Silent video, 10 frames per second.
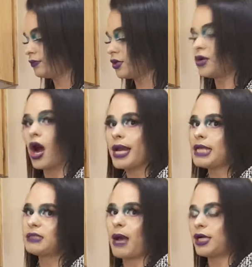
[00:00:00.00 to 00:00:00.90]
So not
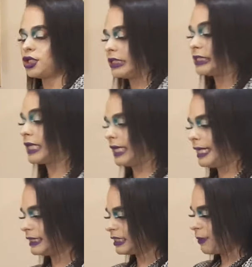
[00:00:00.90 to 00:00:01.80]
as much. This is a hint